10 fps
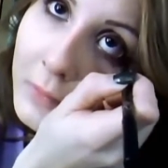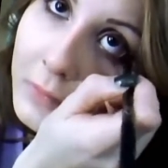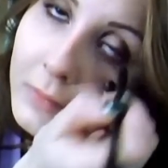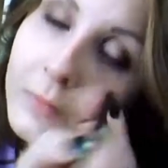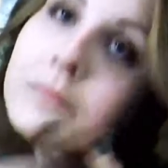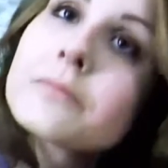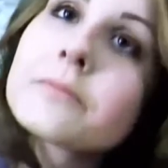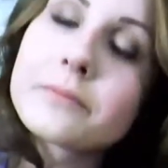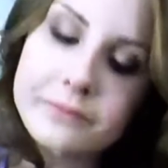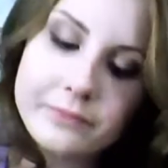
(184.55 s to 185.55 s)

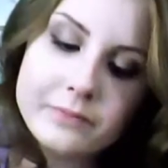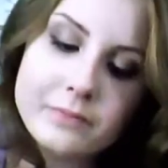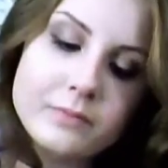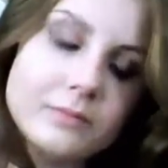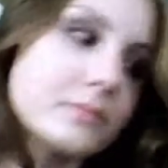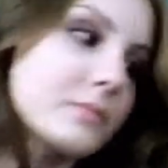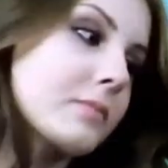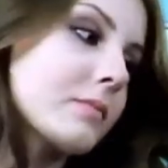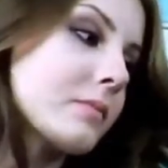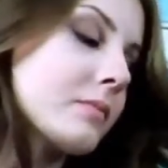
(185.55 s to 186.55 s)

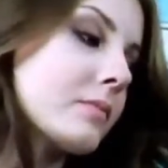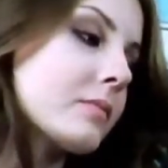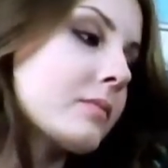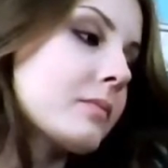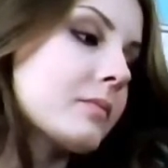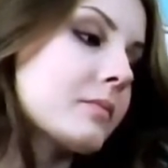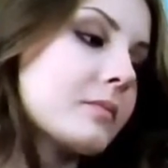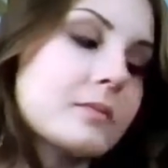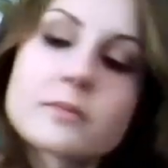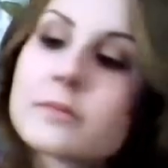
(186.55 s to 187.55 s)

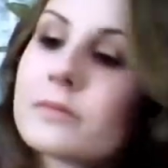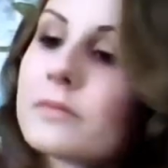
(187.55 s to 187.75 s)
[no speech]